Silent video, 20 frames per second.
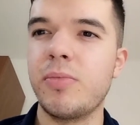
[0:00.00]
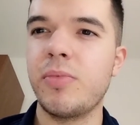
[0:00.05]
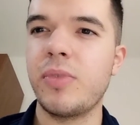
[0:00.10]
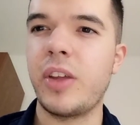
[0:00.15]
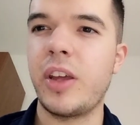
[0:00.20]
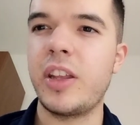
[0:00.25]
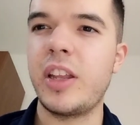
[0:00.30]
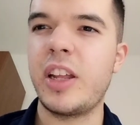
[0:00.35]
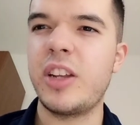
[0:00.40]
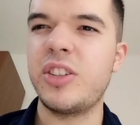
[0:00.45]

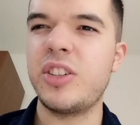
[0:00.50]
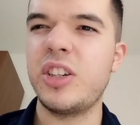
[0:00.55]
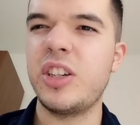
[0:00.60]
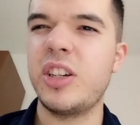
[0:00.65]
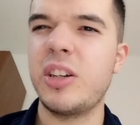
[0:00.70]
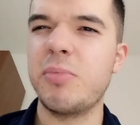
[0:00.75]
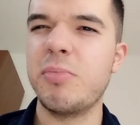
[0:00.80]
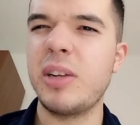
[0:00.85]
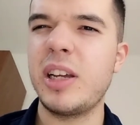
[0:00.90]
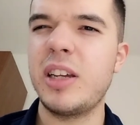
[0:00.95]
then she
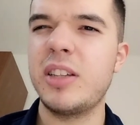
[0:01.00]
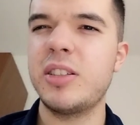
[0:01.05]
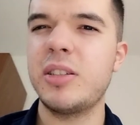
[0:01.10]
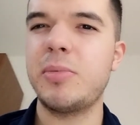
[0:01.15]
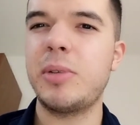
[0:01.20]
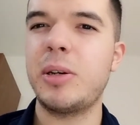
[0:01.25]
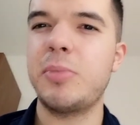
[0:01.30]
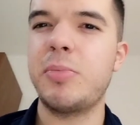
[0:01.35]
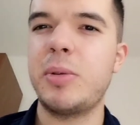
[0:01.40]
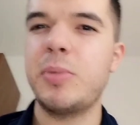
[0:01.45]
complains
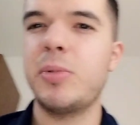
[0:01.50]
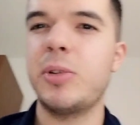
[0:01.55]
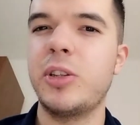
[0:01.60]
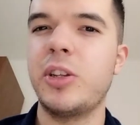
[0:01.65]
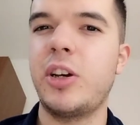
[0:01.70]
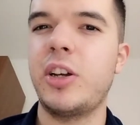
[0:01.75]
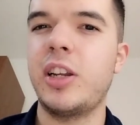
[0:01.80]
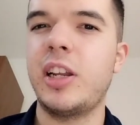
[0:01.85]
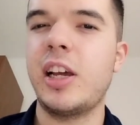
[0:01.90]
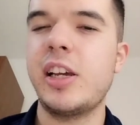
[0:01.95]
about people
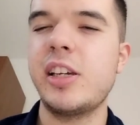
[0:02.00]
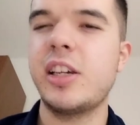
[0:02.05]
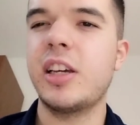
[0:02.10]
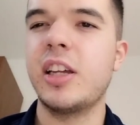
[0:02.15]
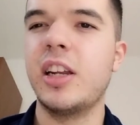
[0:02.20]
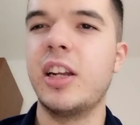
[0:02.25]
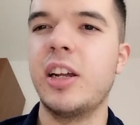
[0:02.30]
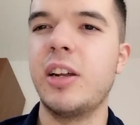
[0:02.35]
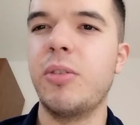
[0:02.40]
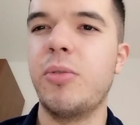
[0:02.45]
not
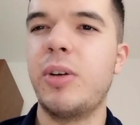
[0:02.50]
liking her.